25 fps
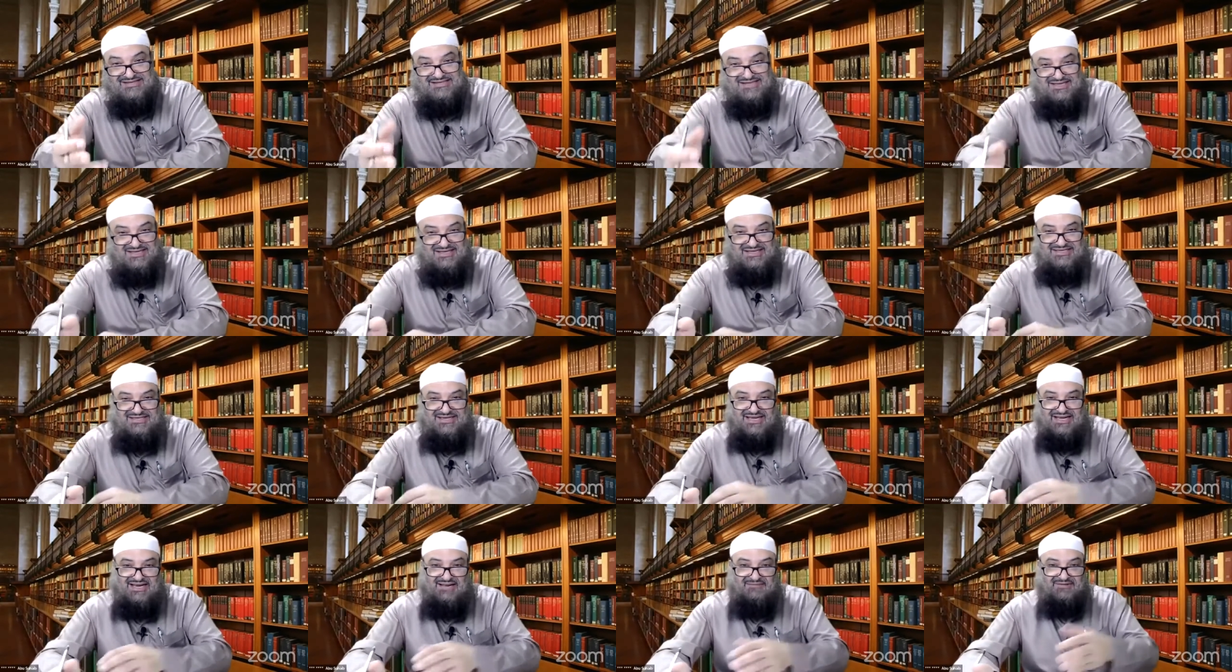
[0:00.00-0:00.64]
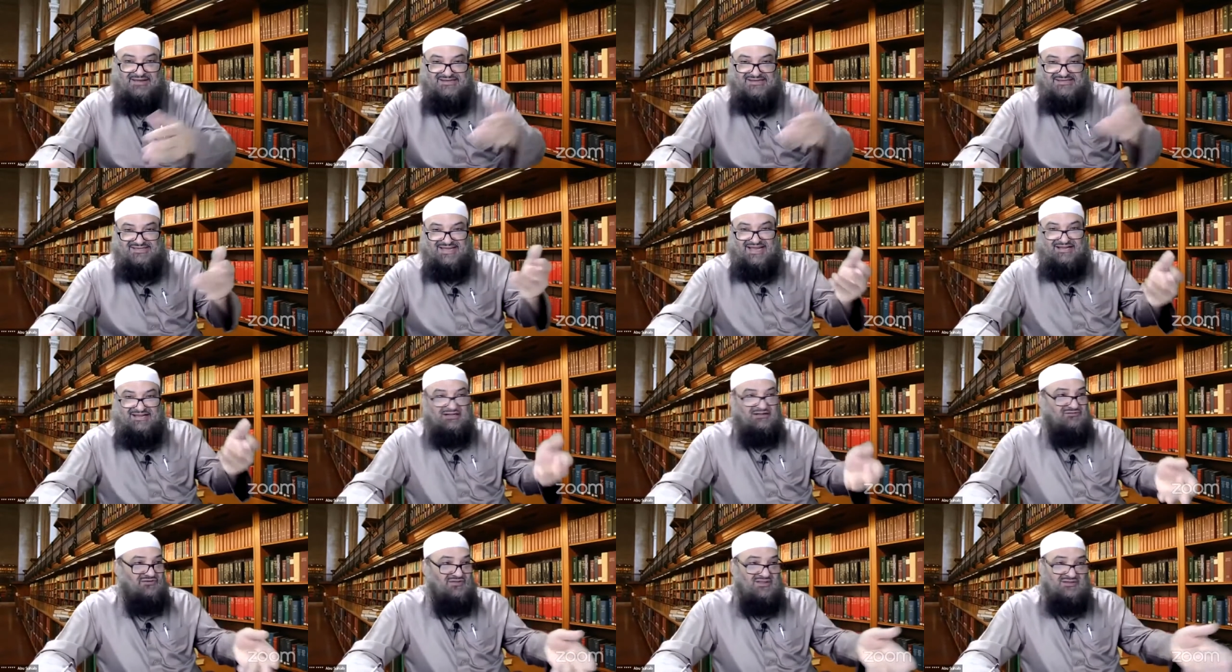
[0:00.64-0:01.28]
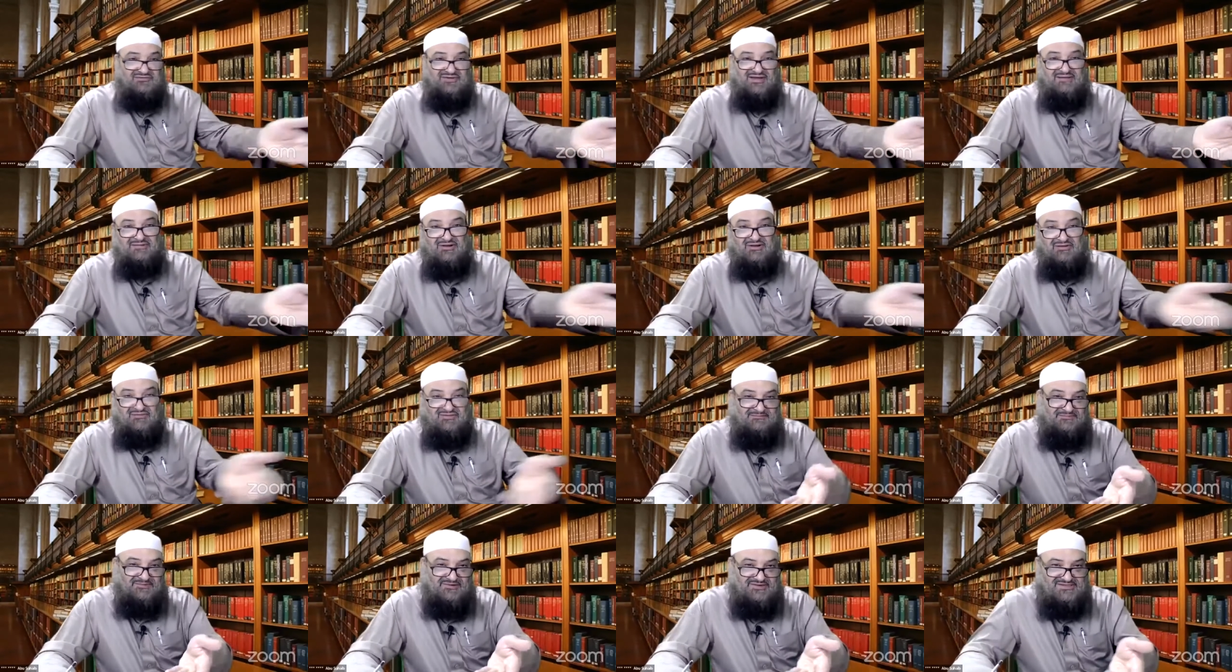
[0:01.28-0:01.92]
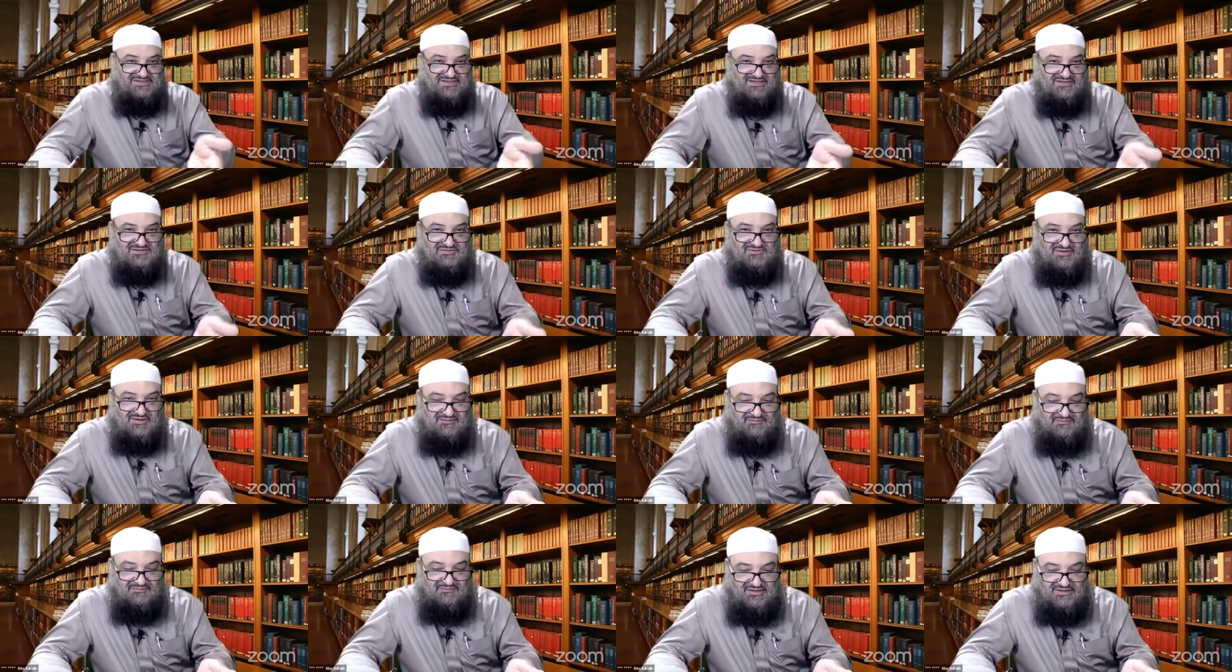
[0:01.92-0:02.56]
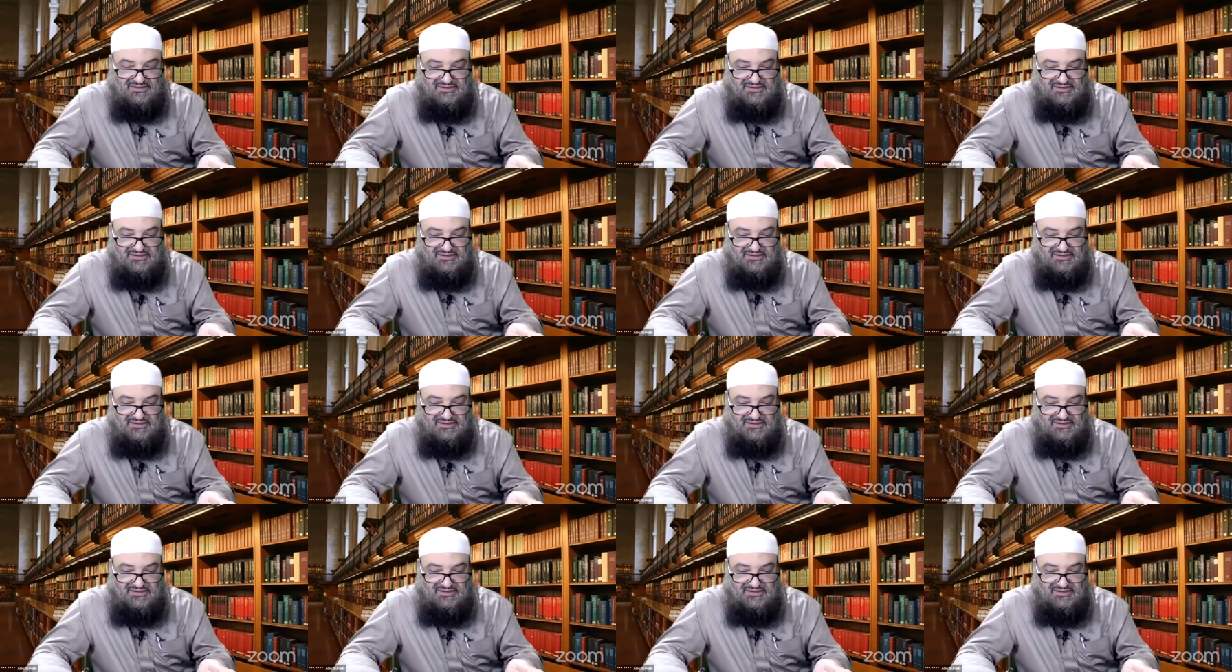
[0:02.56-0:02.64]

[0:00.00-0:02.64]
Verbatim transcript: It's, it's going to be a scandal for the family of the person as well.